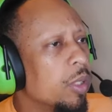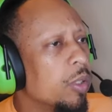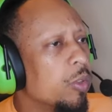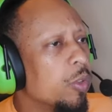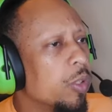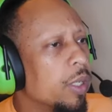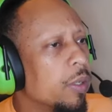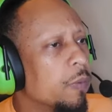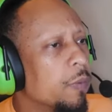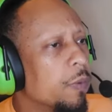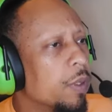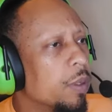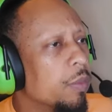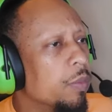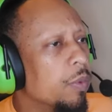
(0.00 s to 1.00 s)
drag your
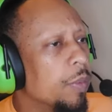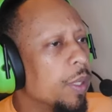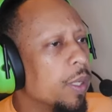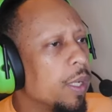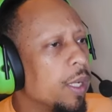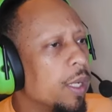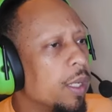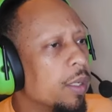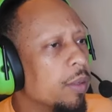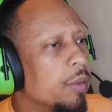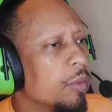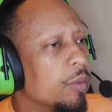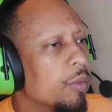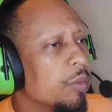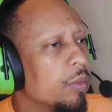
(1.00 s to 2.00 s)
fib from the high
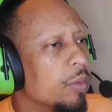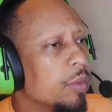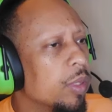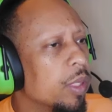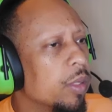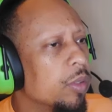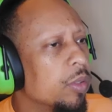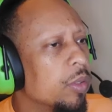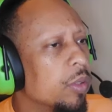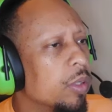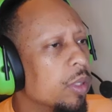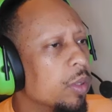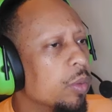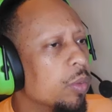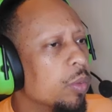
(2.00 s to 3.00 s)
down to the
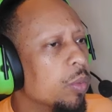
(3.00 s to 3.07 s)
low.